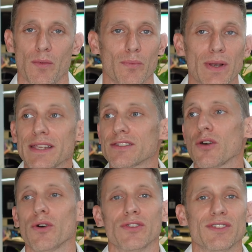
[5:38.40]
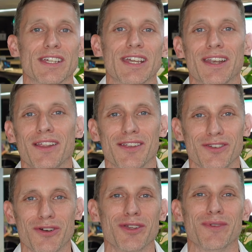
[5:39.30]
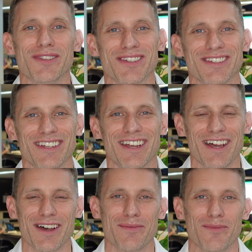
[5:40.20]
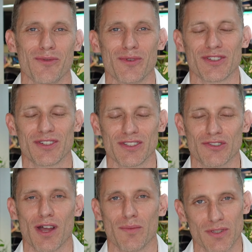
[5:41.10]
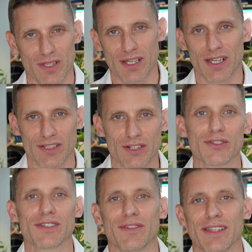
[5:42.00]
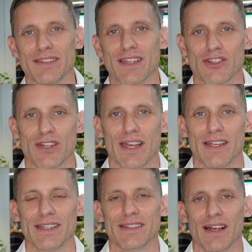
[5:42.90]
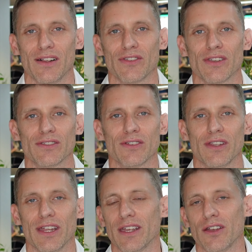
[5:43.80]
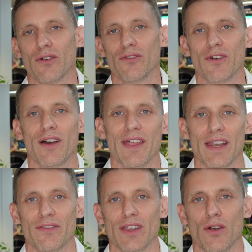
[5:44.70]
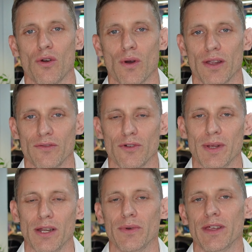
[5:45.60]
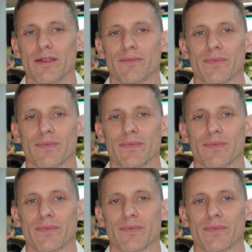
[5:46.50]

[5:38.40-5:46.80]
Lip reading: please go and see another document which describes exclusively the session layer details so that they can go and find that if they're not quite familiar with it.